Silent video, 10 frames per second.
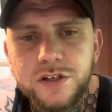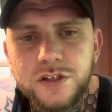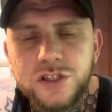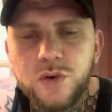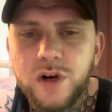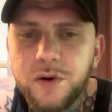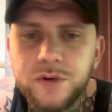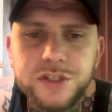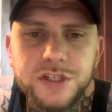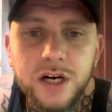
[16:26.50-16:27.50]
So what I
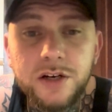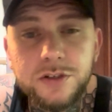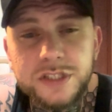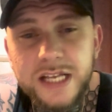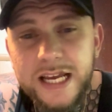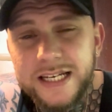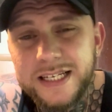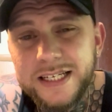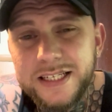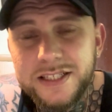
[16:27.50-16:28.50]
want you to understand
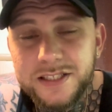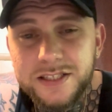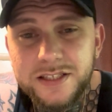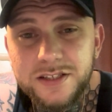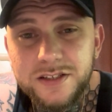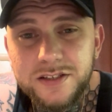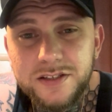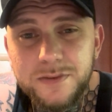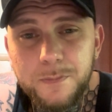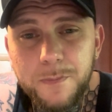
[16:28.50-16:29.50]
is,
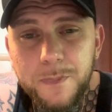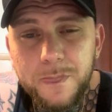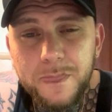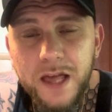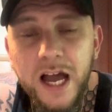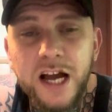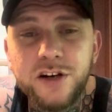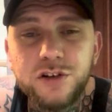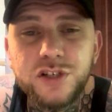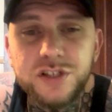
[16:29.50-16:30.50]
I
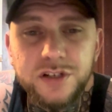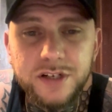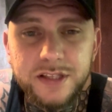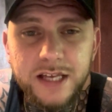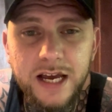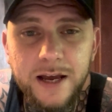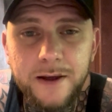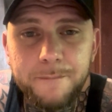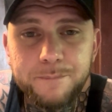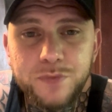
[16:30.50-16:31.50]
understood
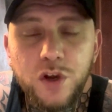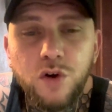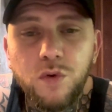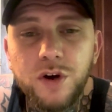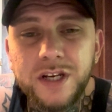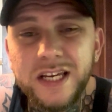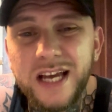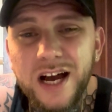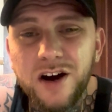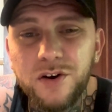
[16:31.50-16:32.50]
that working
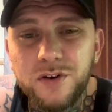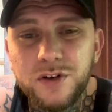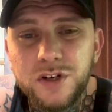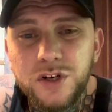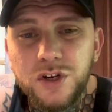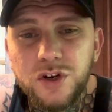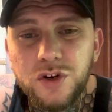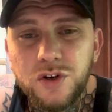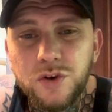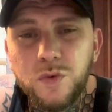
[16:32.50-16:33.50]
out
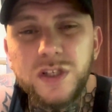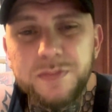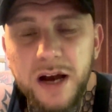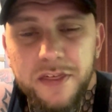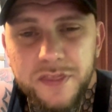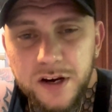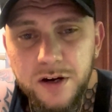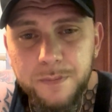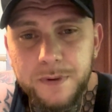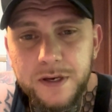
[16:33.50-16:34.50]
was my
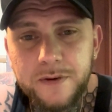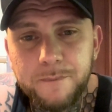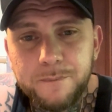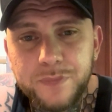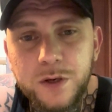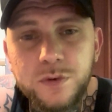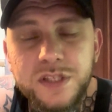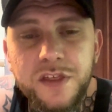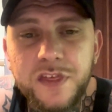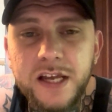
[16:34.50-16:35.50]
therapy. It was
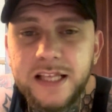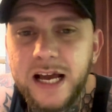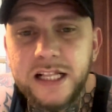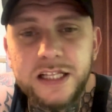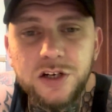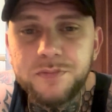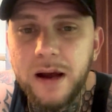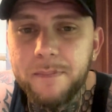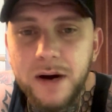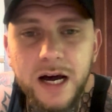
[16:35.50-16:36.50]
the thing that cleared my
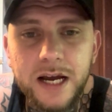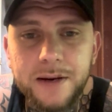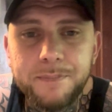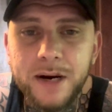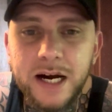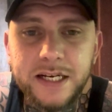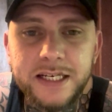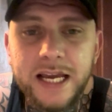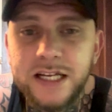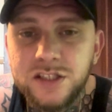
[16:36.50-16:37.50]
mind,
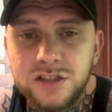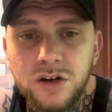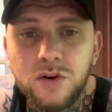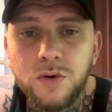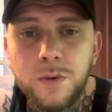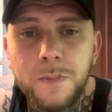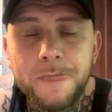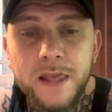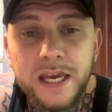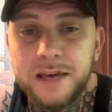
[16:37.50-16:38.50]
body, and soul.
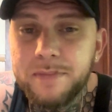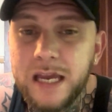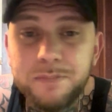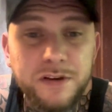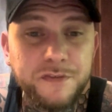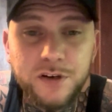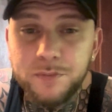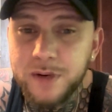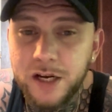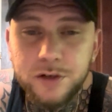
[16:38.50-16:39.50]
It made me feel
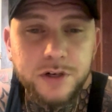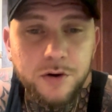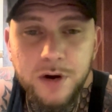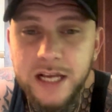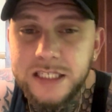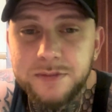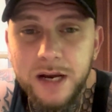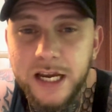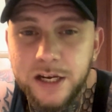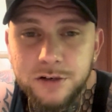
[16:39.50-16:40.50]
better. It raised
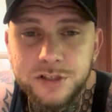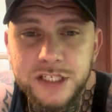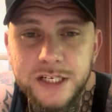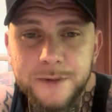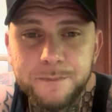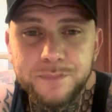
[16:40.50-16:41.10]
my energy.